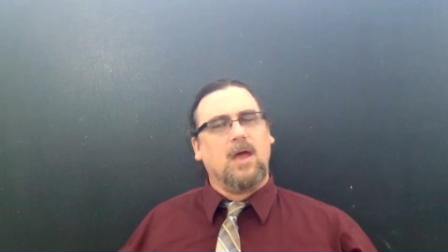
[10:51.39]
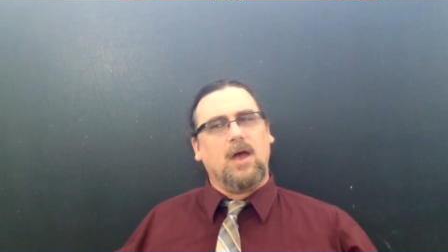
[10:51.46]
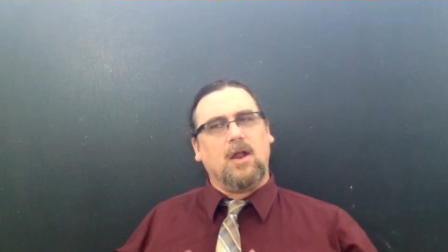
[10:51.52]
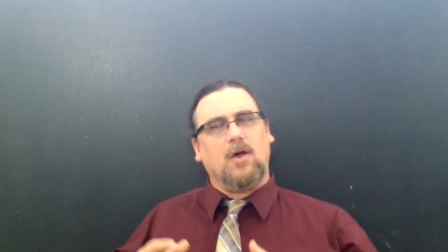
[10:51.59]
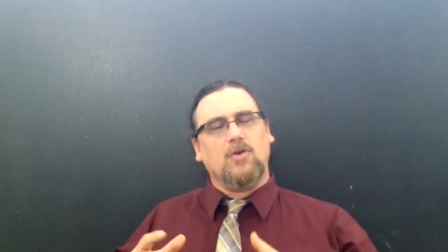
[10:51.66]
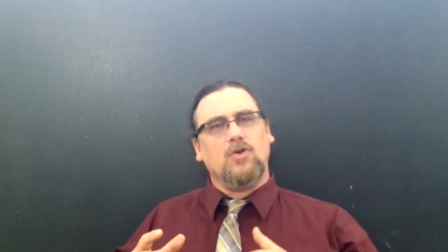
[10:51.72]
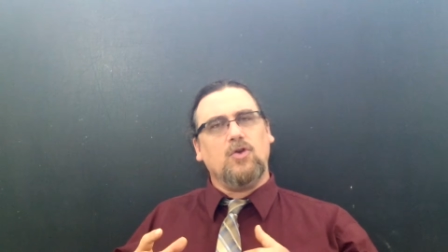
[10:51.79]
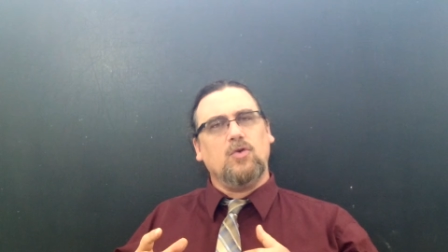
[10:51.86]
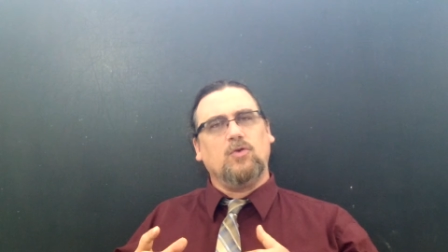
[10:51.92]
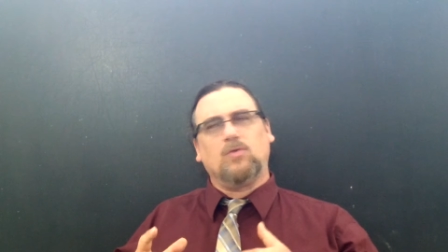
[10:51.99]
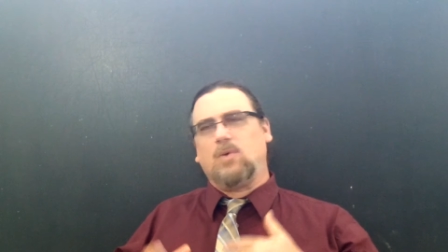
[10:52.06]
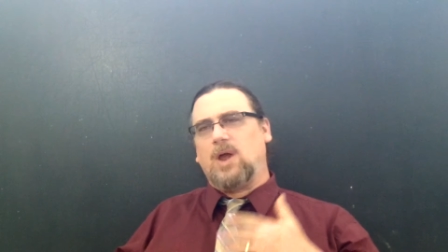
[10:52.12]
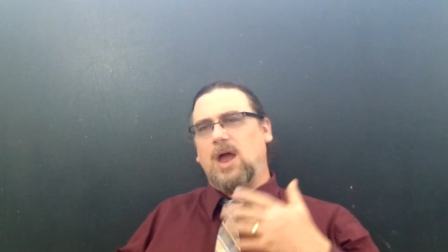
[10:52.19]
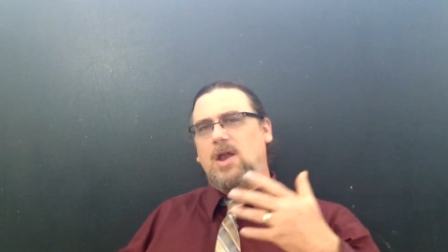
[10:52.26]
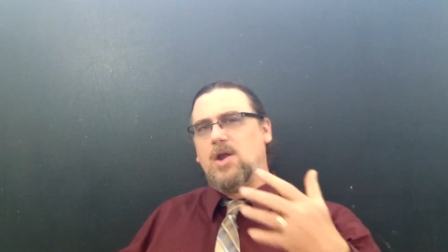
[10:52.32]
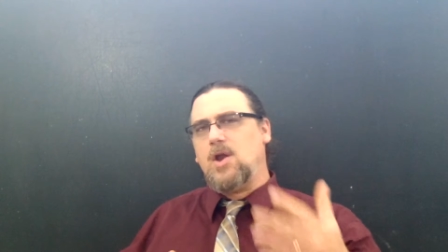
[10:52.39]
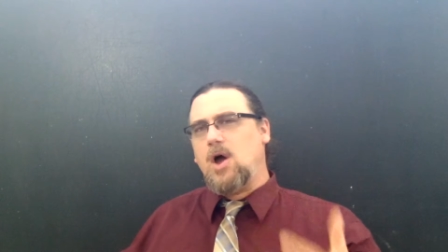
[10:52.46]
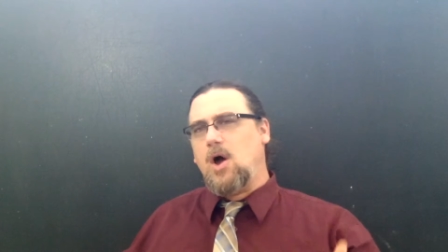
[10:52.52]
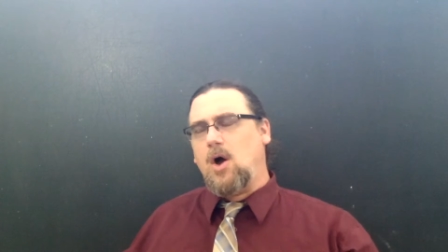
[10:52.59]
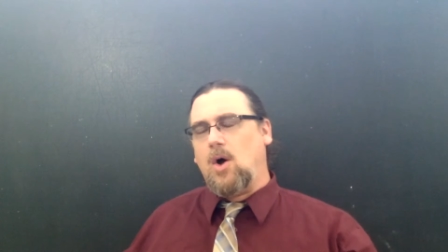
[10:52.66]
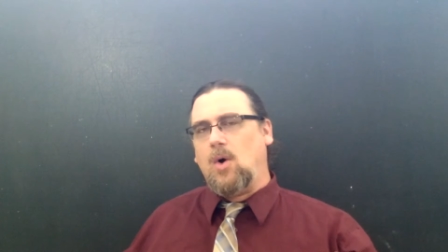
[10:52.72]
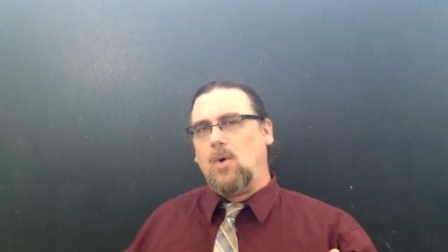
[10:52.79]
and I'll use what I
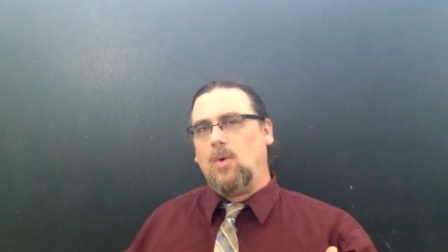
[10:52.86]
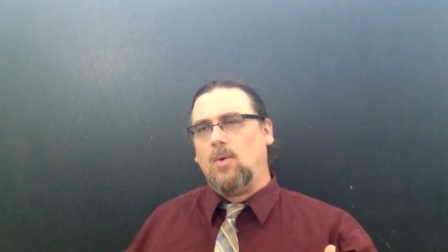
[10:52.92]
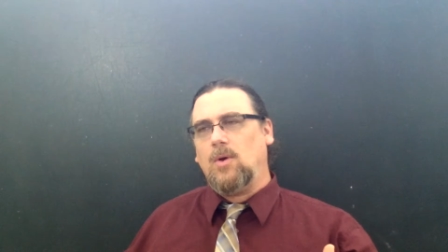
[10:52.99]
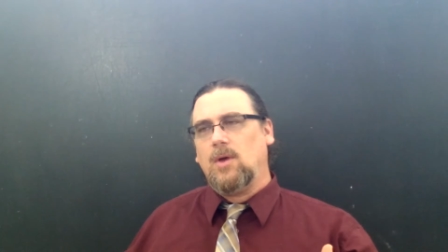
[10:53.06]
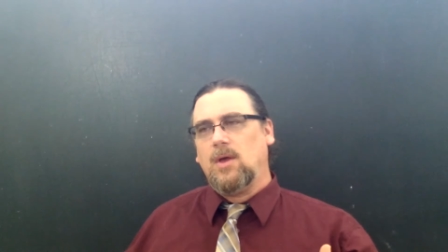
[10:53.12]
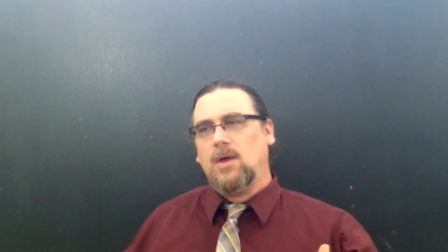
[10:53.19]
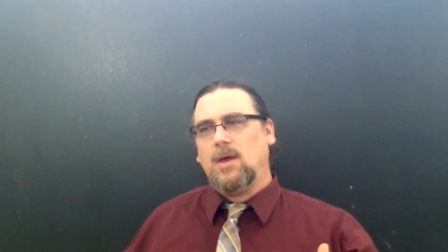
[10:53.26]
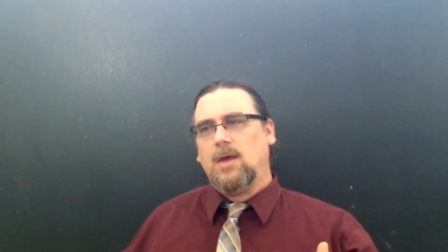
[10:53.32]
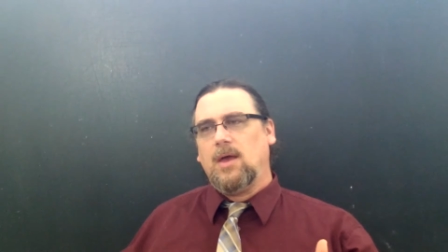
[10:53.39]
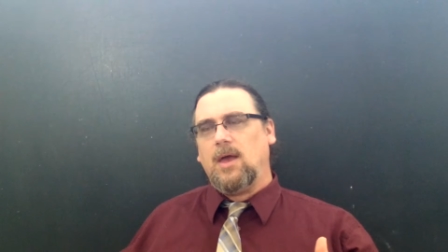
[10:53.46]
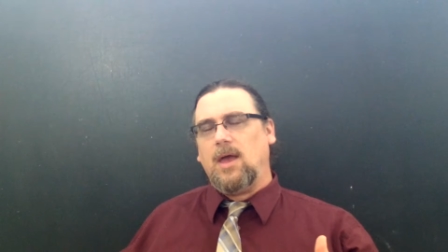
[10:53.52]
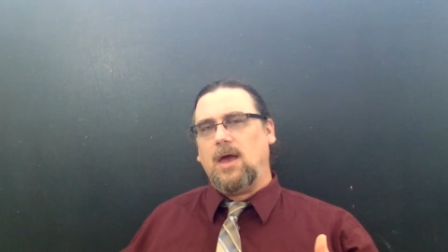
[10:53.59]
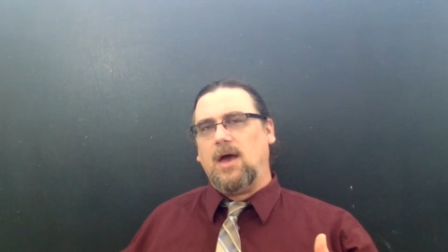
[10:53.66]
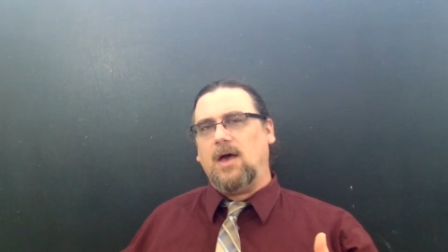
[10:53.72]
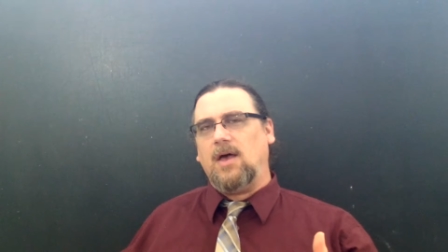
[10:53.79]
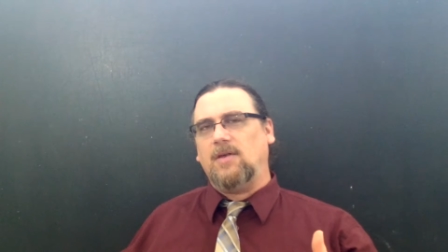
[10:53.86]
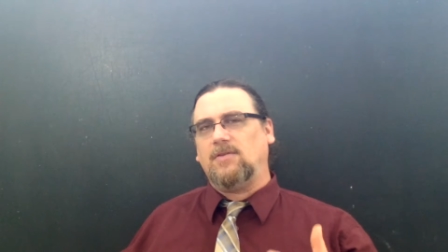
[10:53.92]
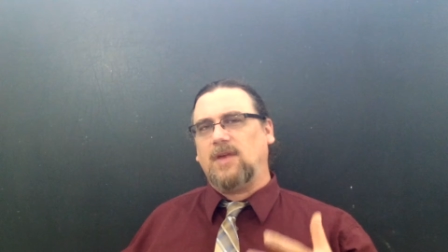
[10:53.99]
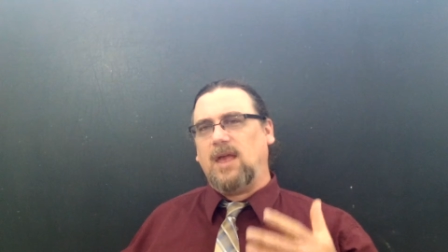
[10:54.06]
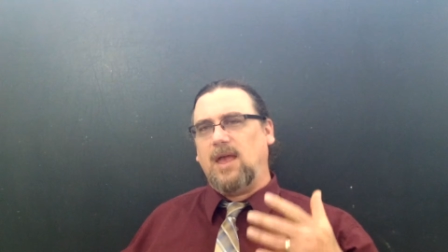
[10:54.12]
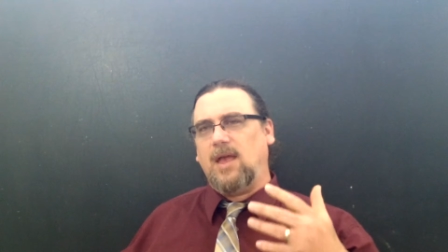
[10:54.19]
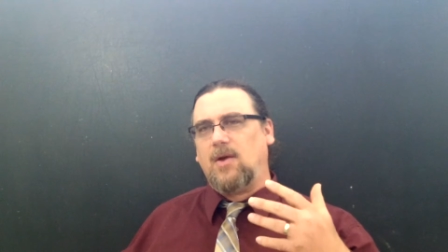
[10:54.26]
know
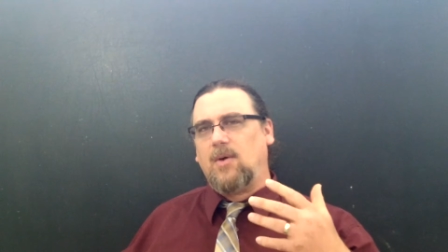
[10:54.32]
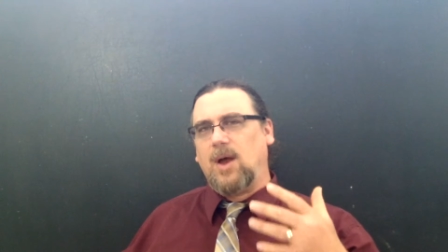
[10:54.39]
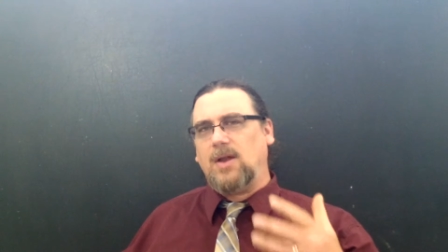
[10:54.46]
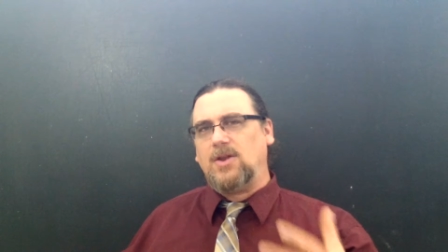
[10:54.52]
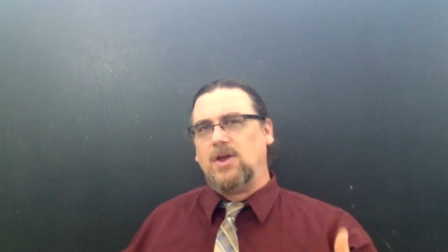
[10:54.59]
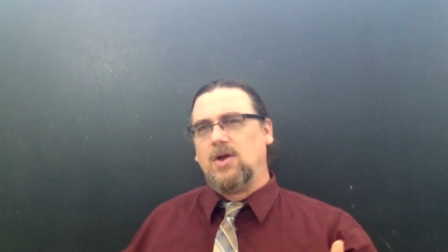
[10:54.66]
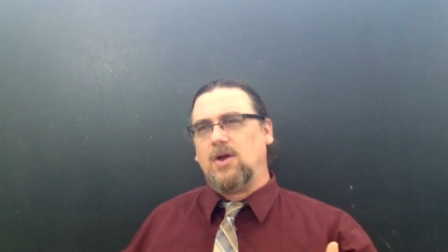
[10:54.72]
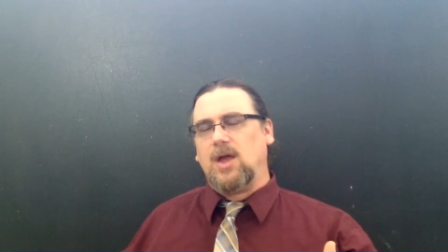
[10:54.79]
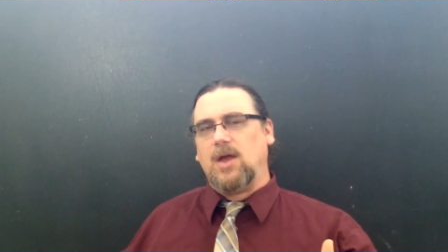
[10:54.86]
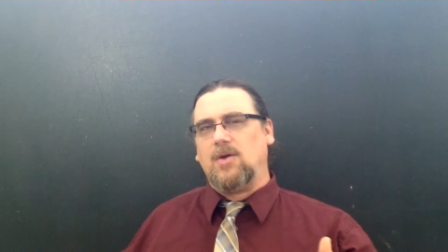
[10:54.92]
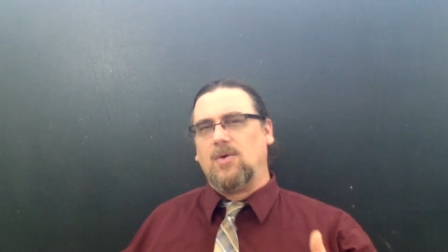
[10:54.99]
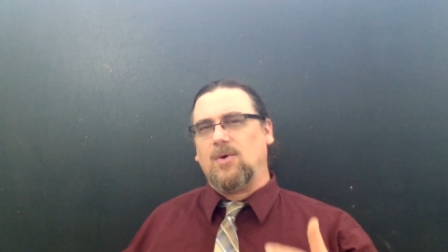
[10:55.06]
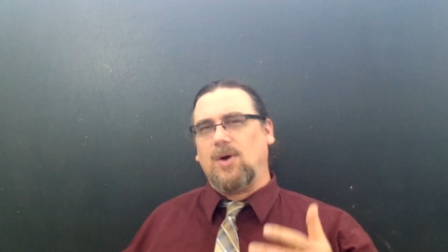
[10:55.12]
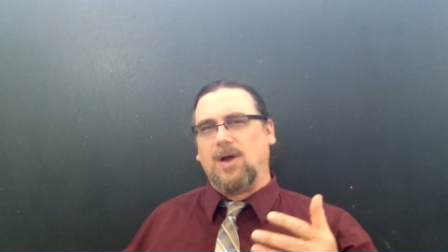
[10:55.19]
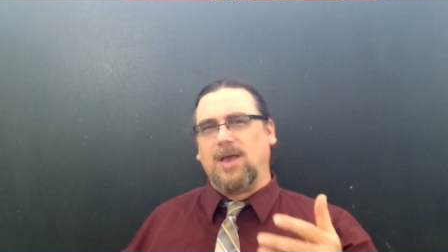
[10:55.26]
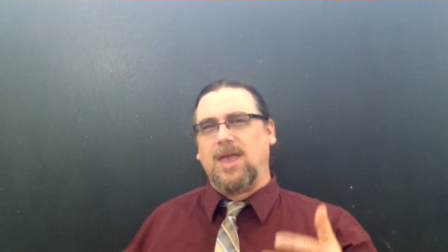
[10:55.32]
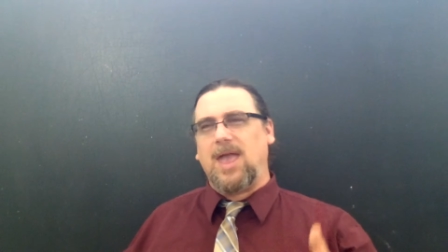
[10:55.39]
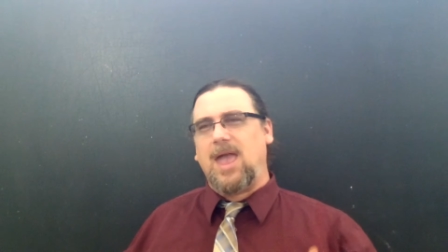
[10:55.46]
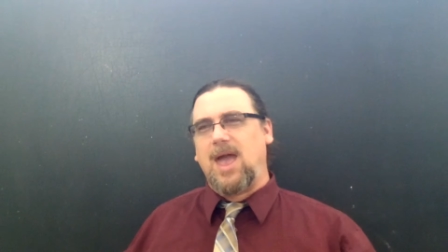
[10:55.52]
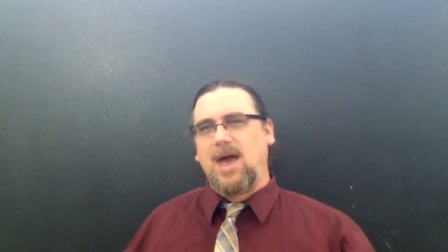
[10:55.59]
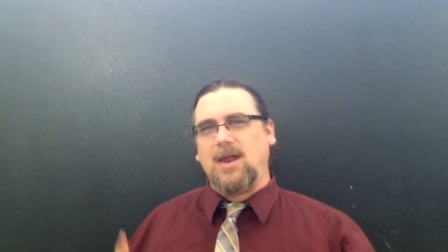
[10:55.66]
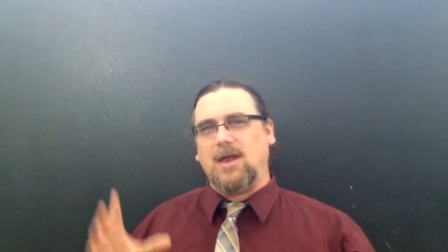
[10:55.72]
as a criterion or a
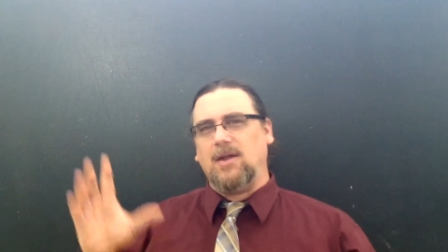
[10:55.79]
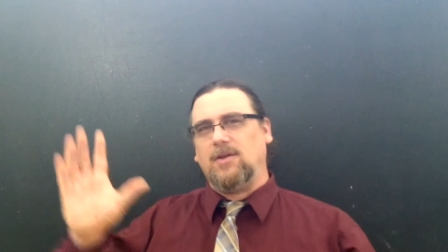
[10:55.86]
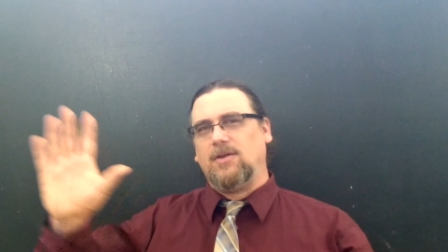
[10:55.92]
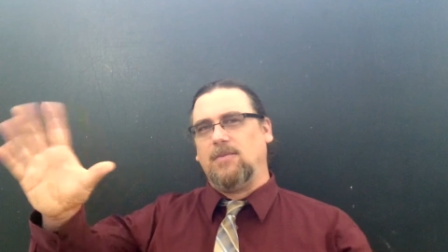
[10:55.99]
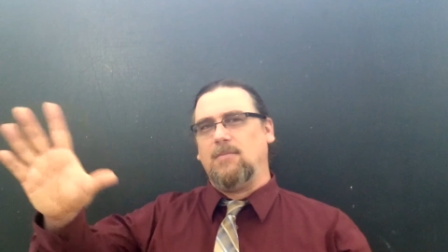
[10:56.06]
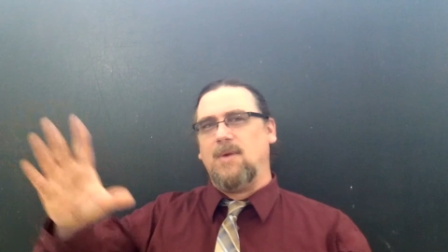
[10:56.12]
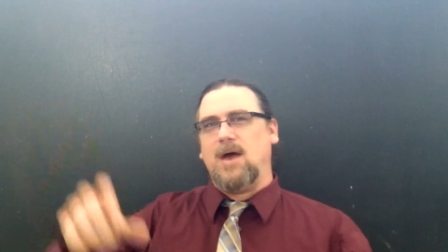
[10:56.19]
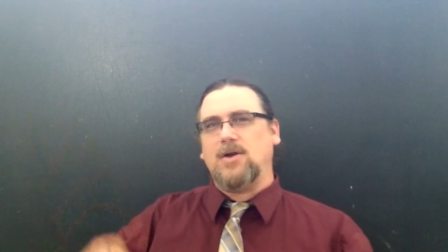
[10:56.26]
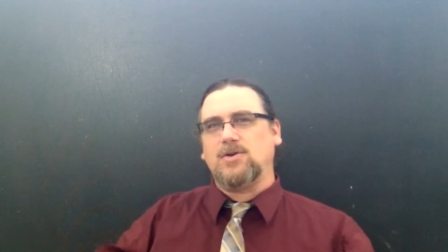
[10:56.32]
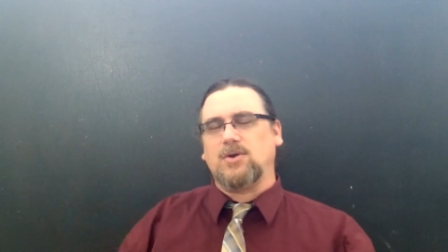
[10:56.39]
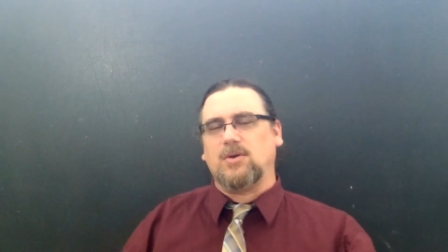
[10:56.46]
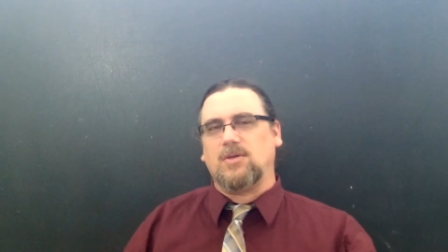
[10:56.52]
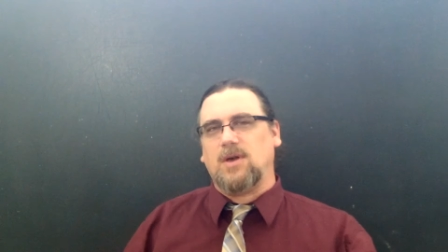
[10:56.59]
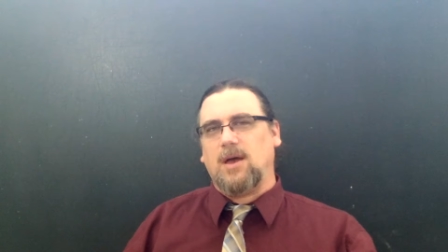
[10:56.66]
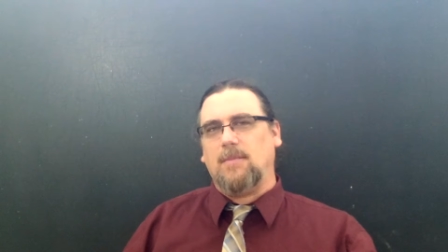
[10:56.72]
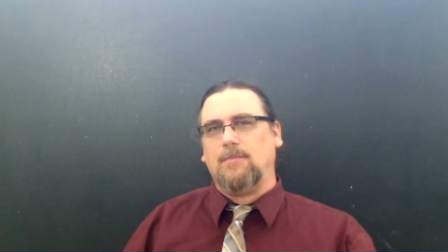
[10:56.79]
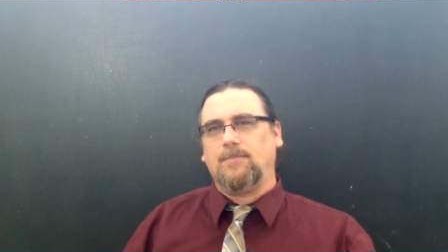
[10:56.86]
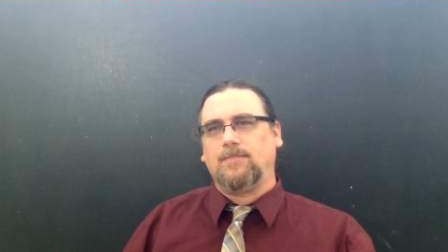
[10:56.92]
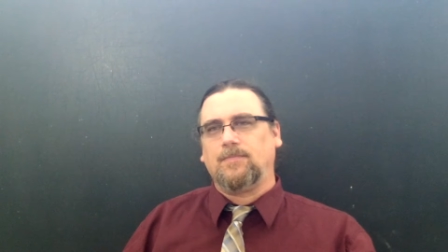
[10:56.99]
canon to measure them.